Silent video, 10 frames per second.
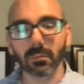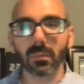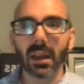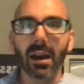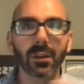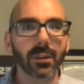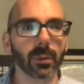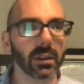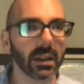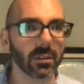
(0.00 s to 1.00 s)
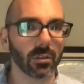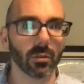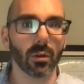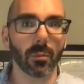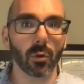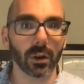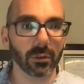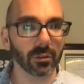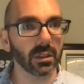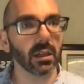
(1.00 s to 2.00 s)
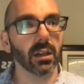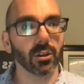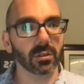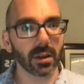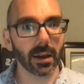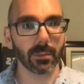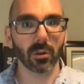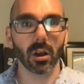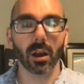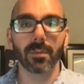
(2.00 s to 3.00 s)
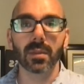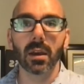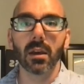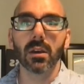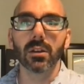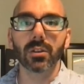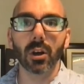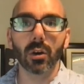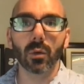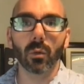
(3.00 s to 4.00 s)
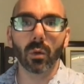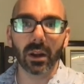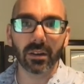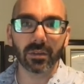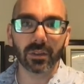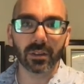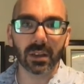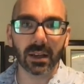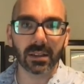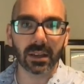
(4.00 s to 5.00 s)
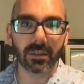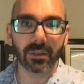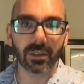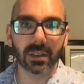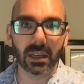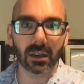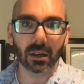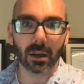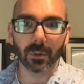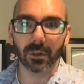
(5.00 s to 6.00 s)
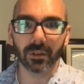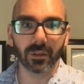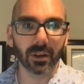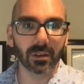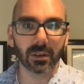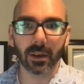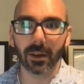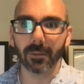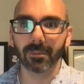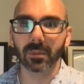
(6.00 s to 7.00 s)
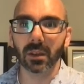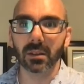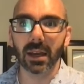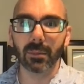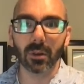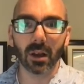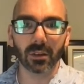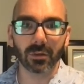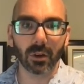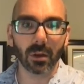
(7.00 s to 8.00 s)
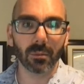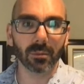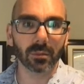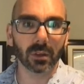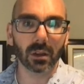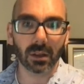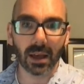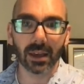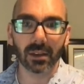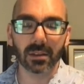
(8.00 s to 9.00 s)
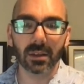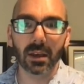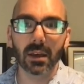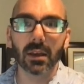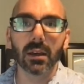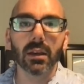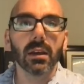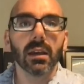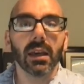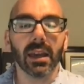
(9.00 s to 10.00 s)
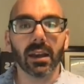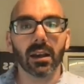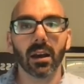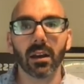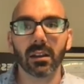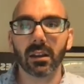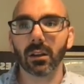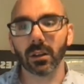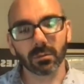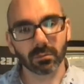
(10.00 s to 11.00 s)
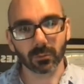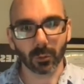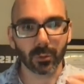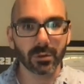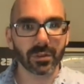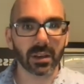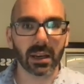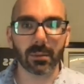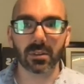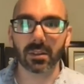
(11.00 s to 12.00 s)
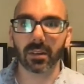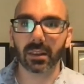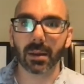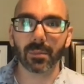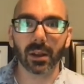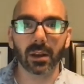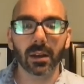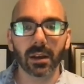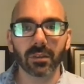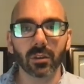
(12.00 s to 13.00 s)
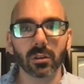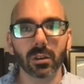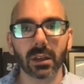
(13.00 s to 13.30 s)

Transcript: How does it relate to a morning routine and your time log? So what I've done is I've, I've taken a couple different um, time logs from clients and you know remove the names and stuff like that but if you look